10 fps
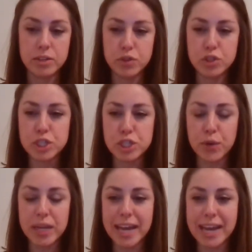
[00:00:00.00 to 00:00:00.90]
So you just
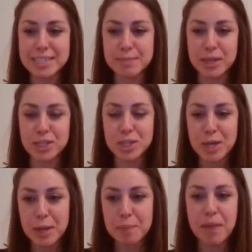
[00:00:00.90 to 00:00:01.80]
don't get as much
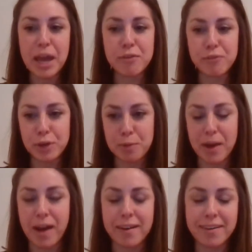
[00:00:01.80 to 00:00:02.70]
bang for your
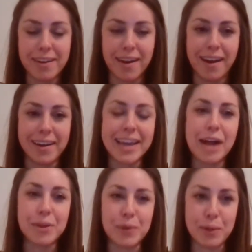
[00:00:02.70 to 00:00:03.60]
buck uh,
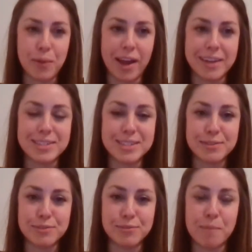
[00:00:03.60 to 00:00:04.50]
calorie wise
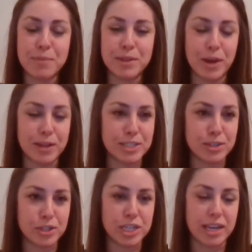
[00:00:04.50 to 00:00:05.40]
from the
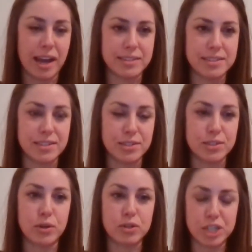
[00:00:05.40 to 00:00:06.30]
non-starchy as the
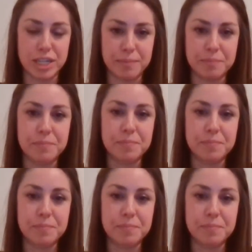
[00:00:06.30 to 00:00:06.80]
starchy.